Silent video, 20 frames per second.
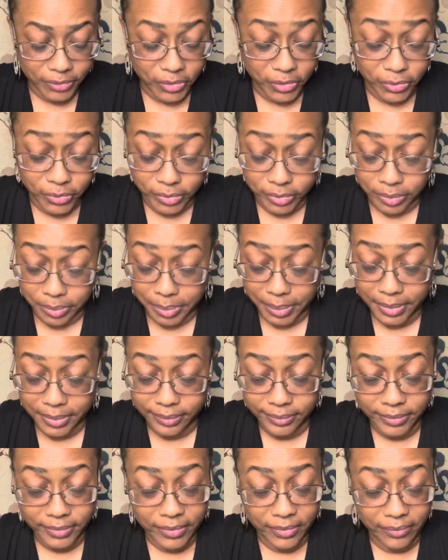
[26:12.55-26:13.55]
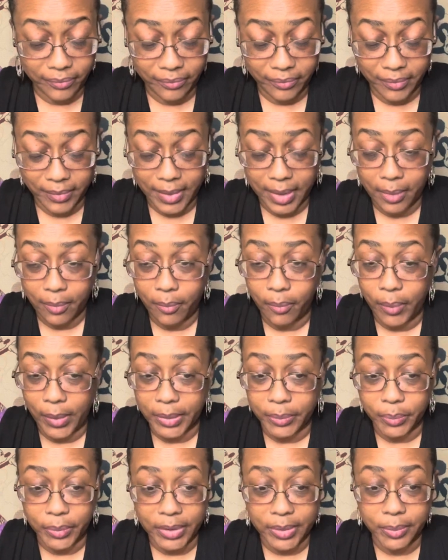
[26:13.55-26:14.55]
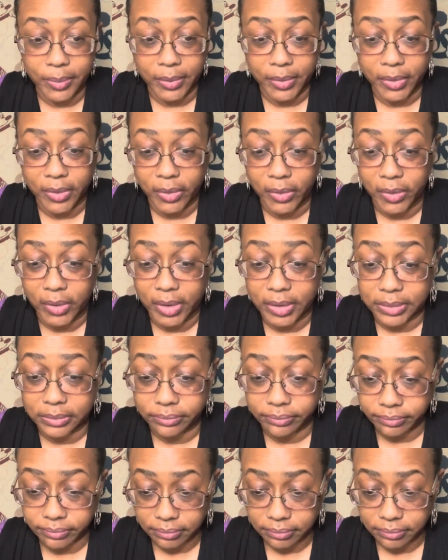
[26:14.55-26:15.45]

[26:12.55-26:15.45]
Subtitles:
Group. When we were on